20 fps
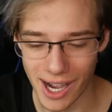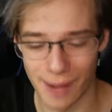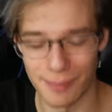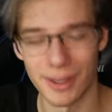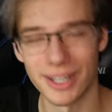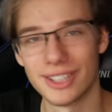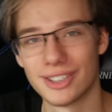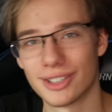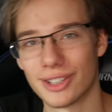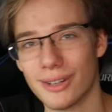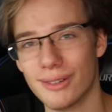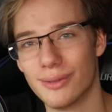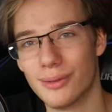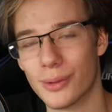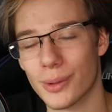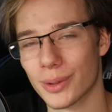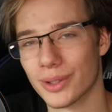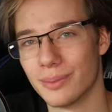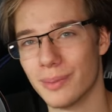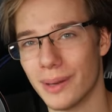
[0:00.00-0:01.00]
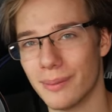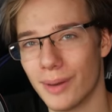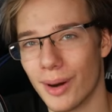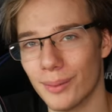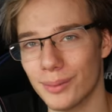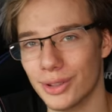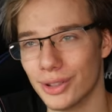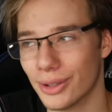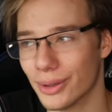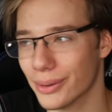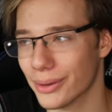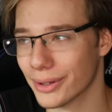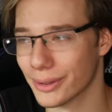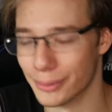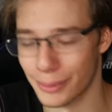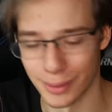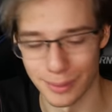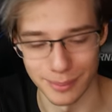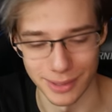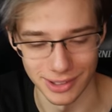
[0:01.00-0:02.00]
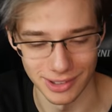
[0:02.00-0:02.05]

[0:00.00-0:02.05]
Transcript: I might try force my mom to go there with me